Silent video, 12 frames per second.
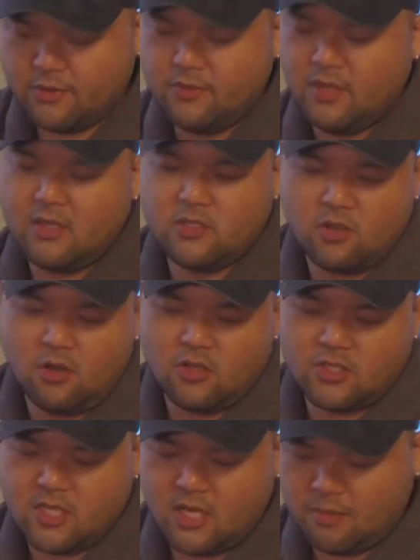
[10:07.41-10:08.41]
I feel like
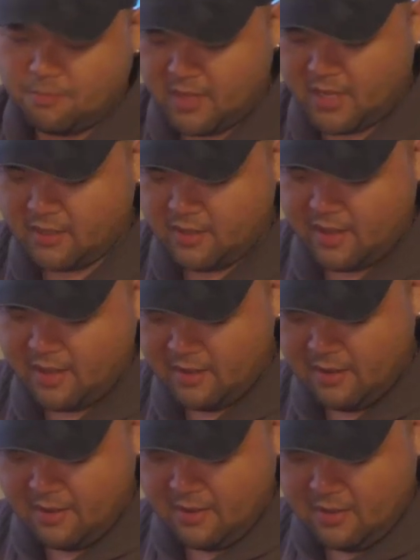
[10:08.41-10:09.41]
there's a fish big enough
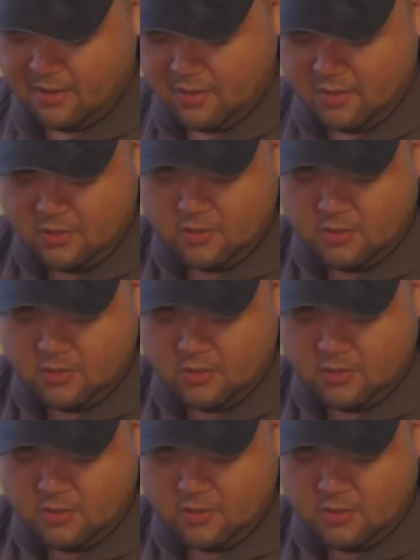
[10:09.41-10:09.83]
and the